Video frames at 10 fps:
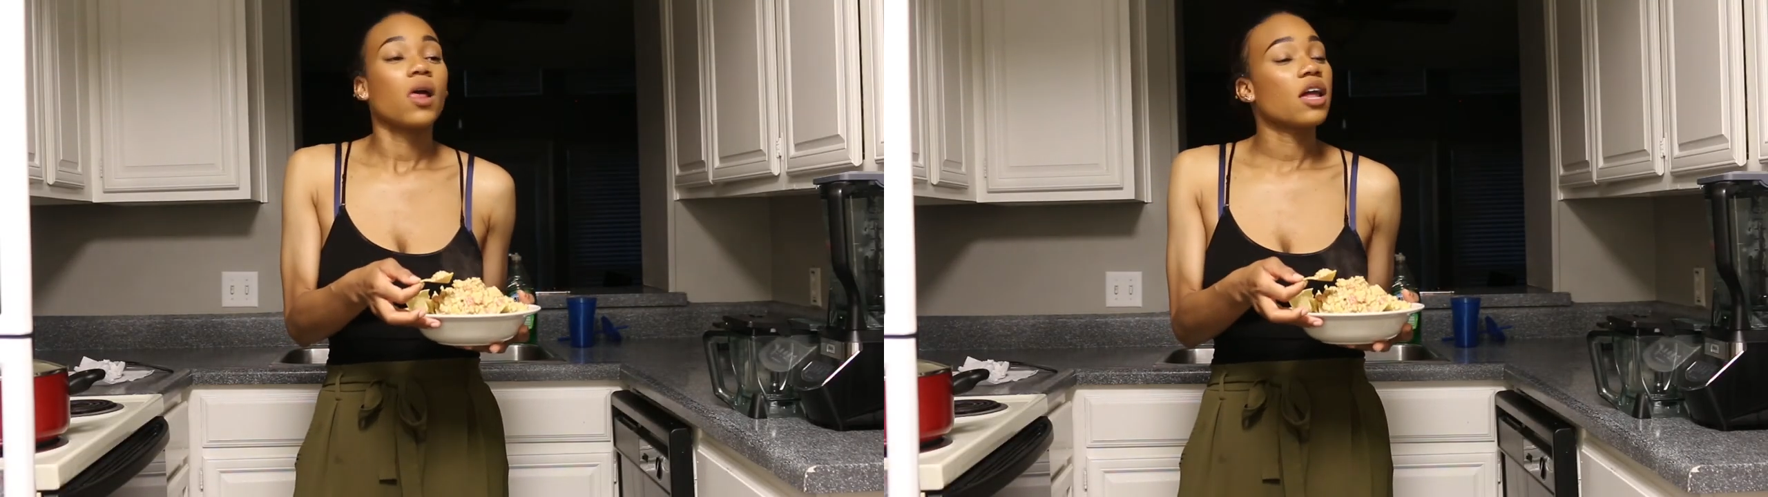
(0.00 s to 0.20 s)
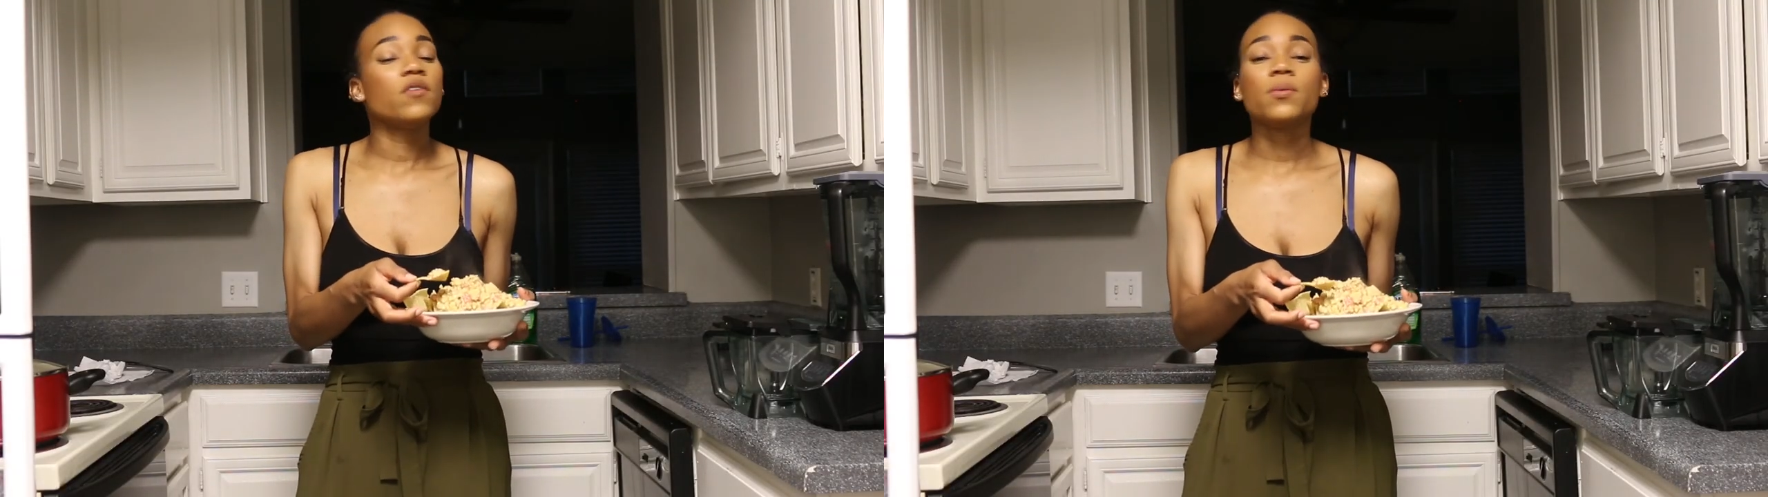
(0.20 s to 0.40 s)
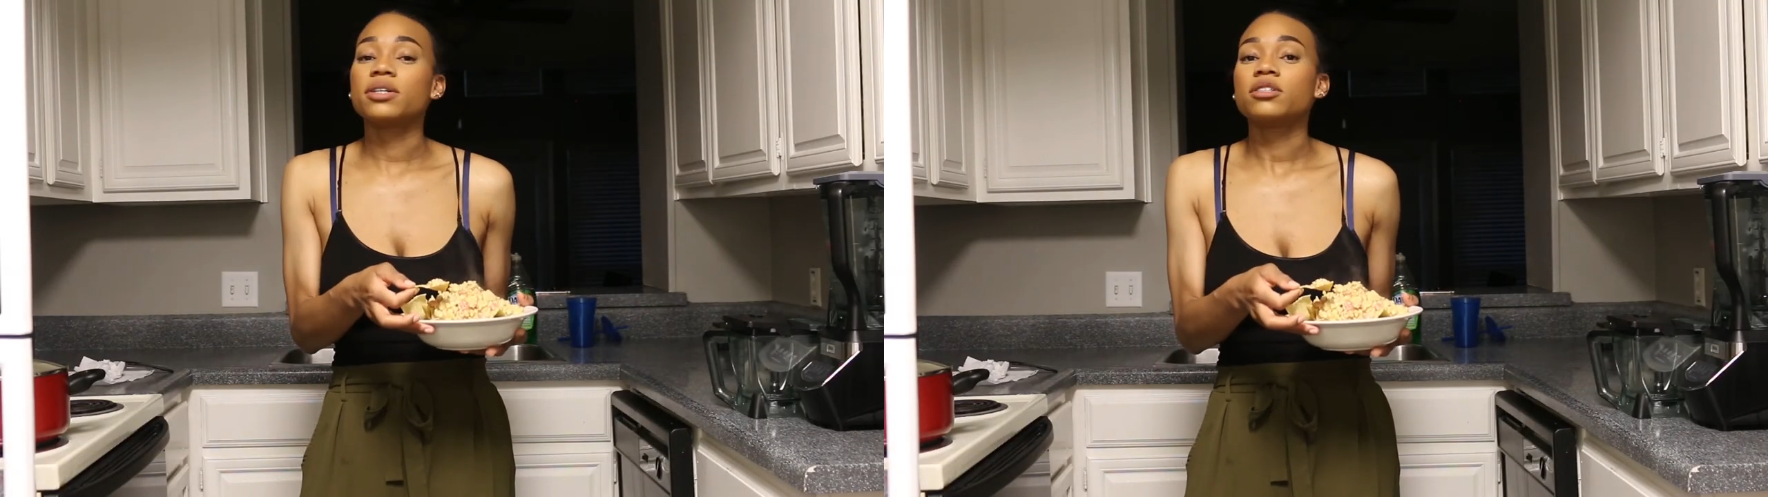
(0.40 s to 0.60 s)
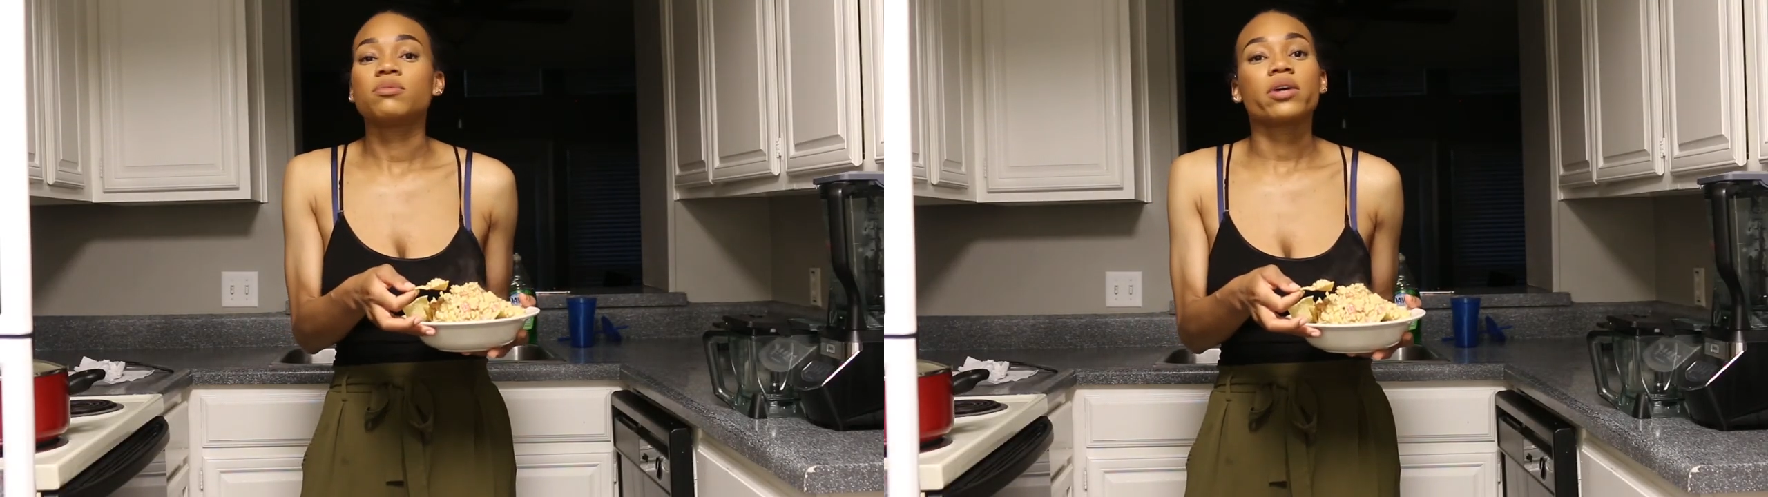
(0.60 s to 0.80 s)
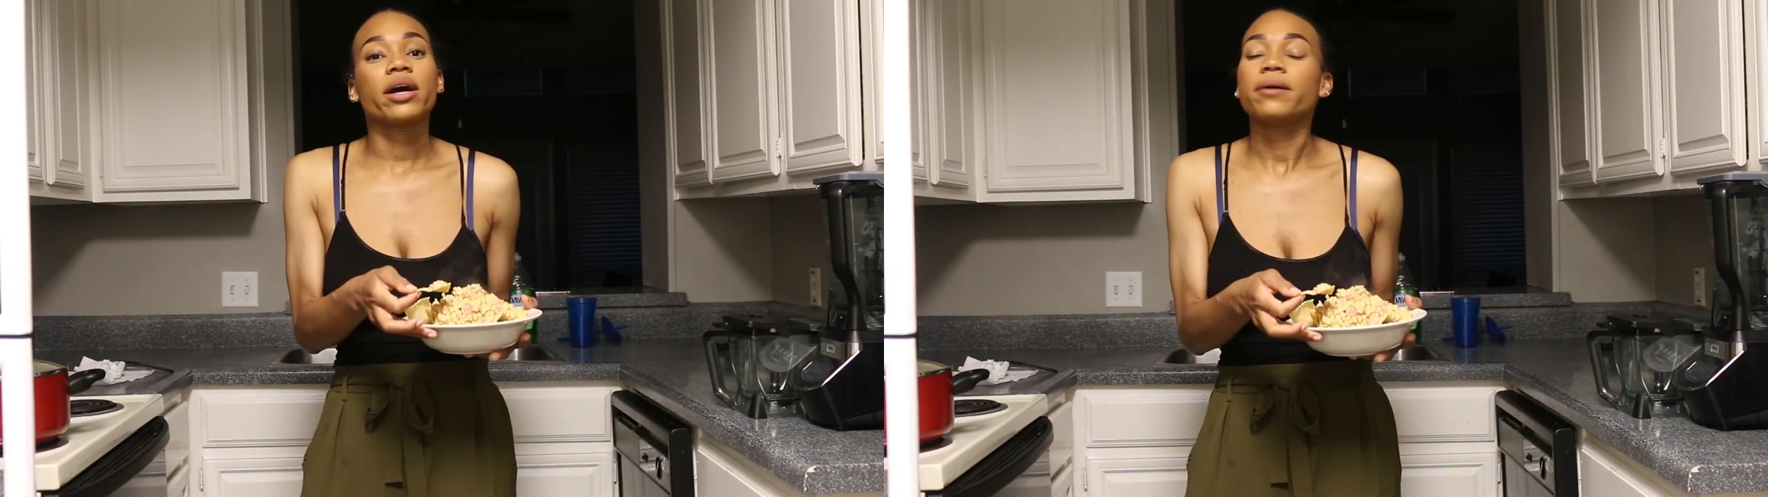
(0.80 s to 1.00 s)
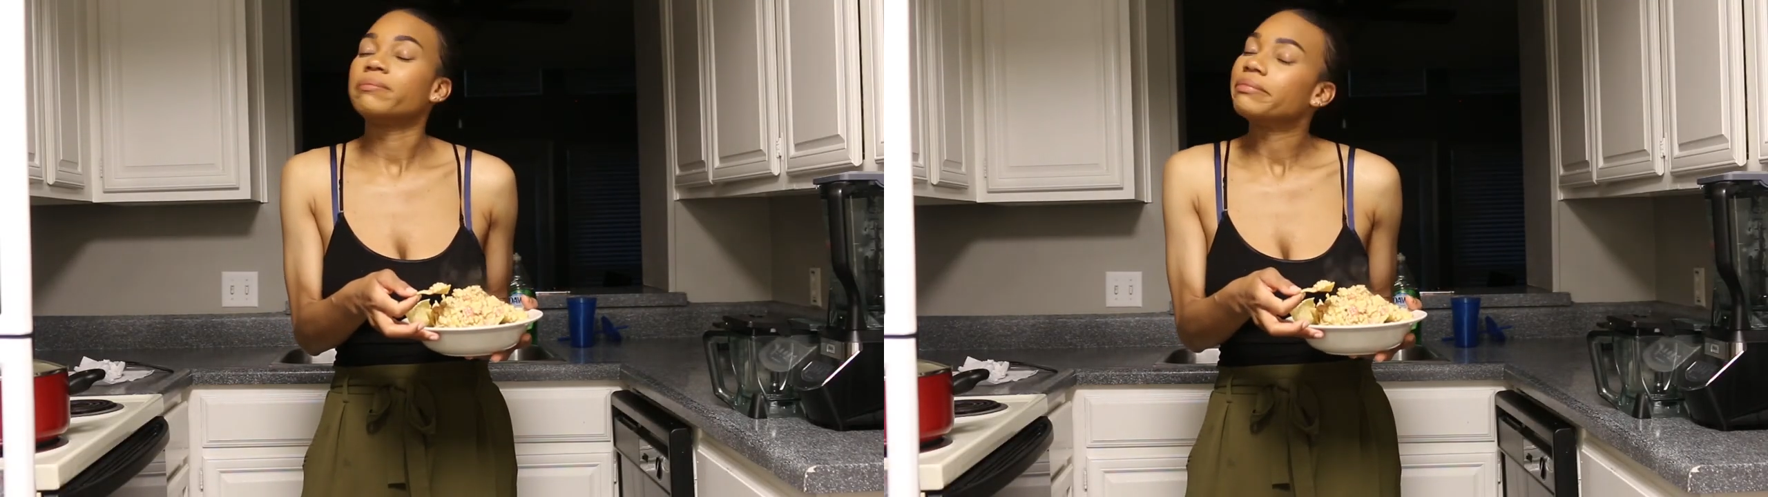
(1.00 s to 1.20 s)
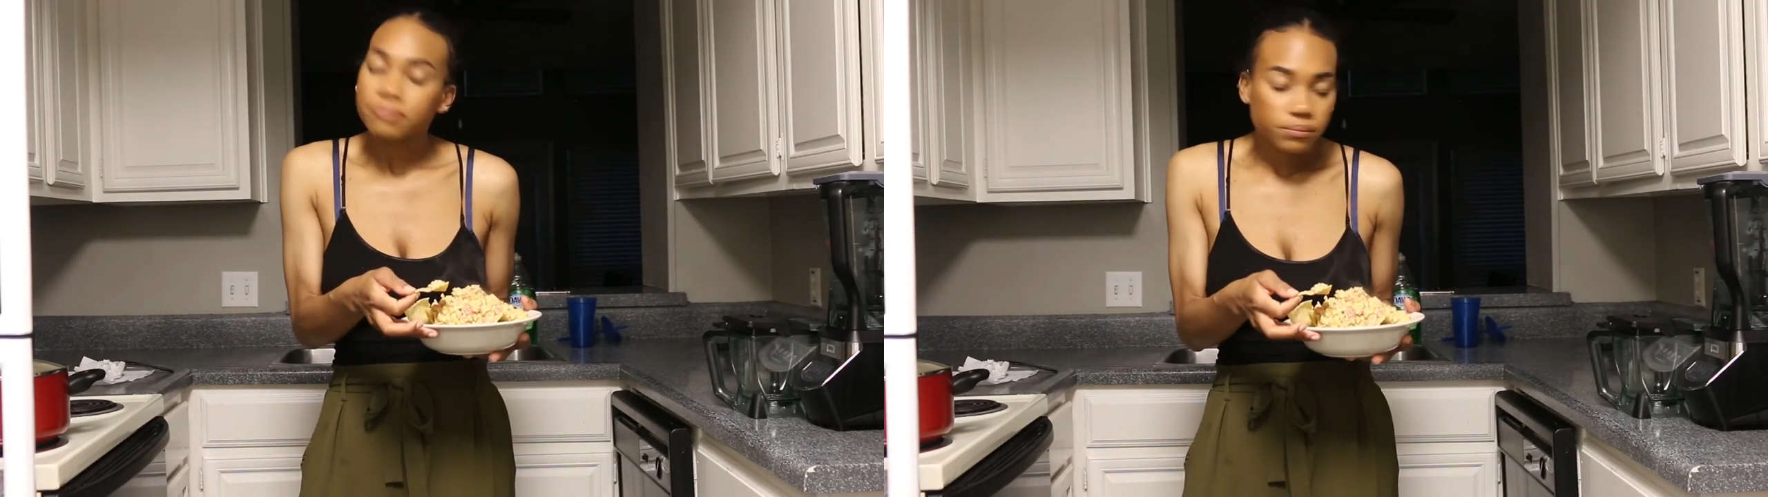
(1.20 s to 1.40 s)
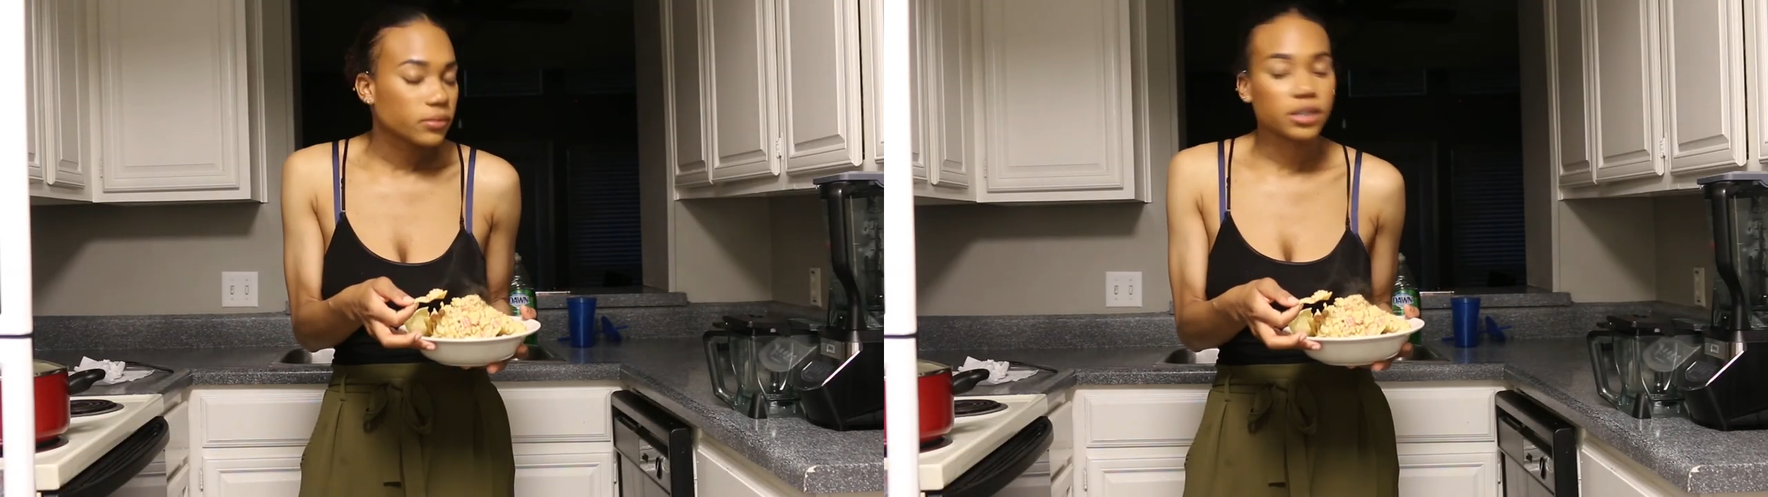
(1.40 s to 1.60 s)
If you want to subscribe,
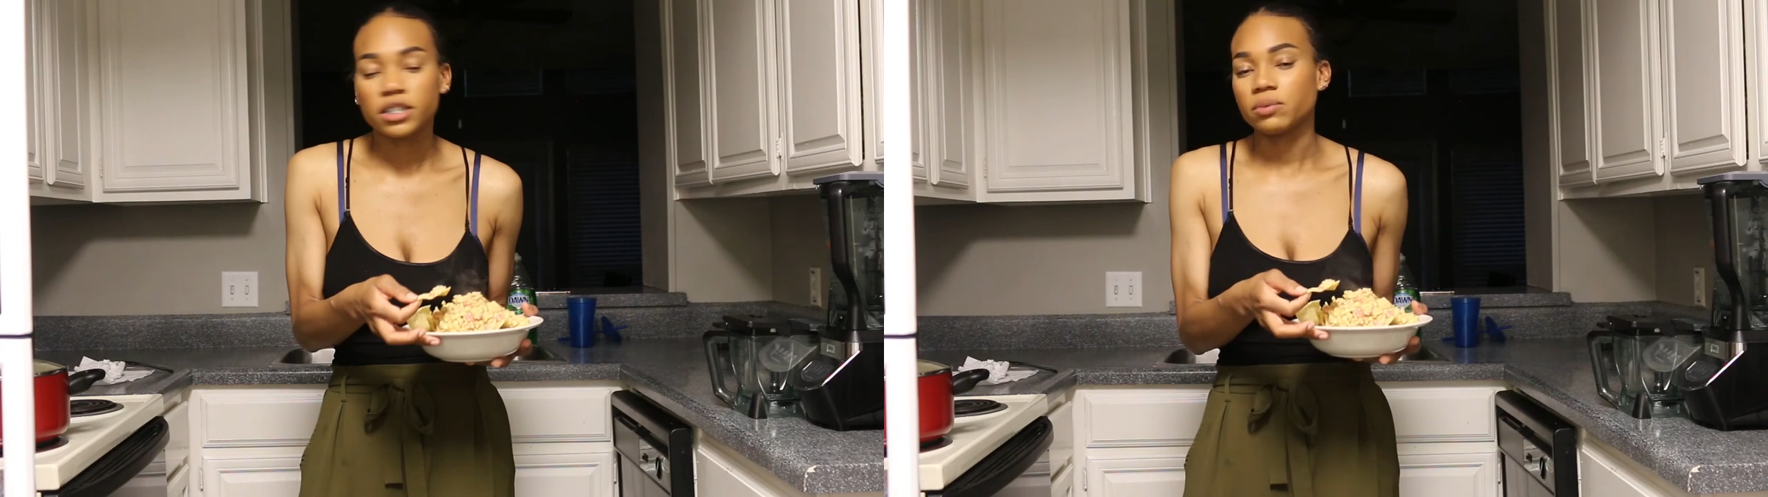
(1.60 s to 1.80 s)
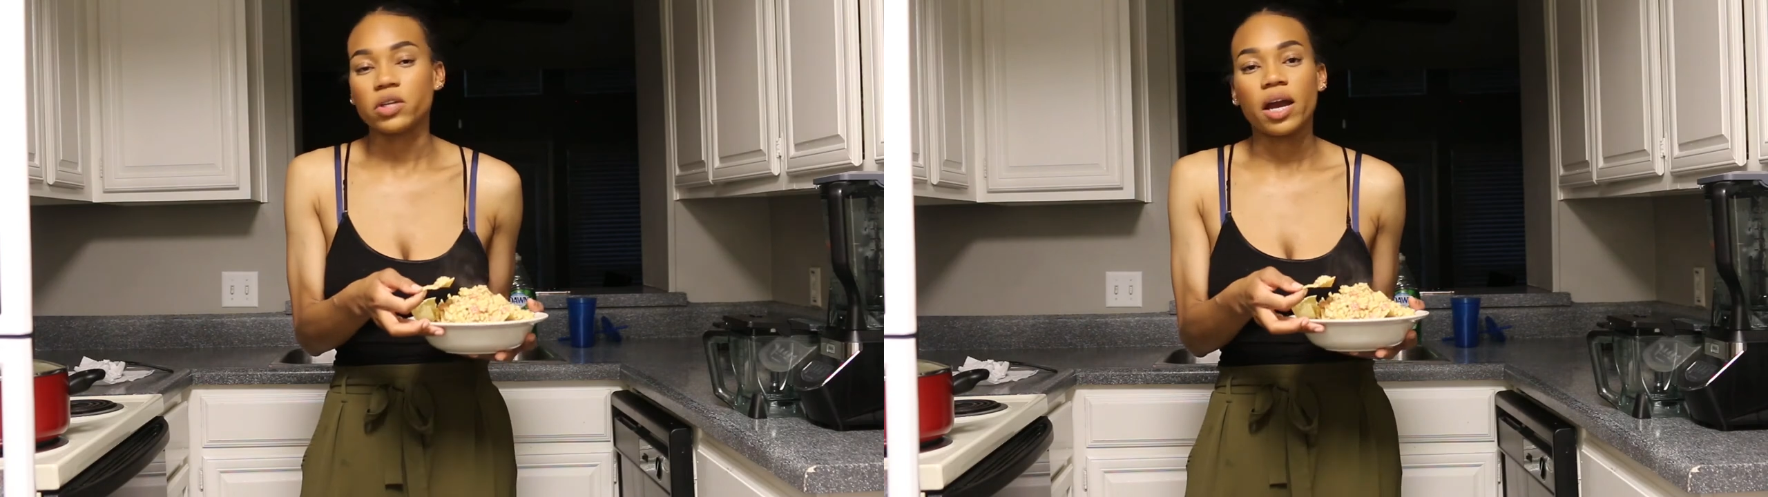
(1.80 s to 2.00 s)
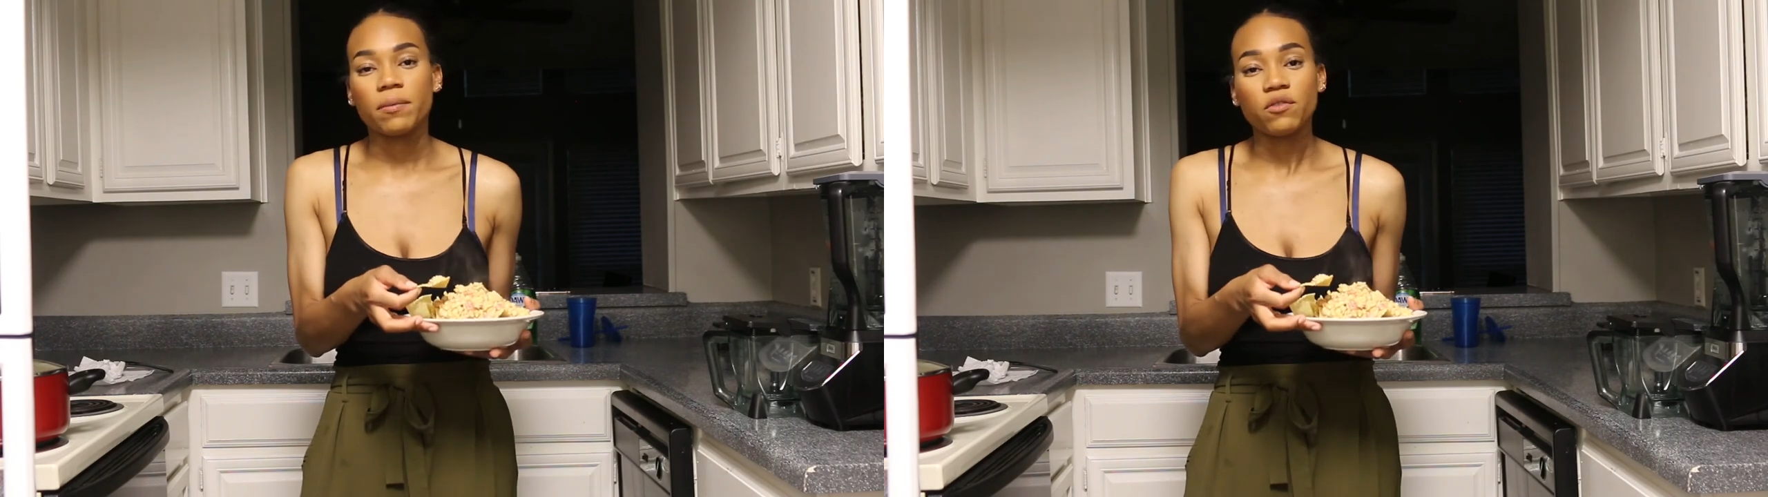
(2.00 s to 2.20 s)
subscribe.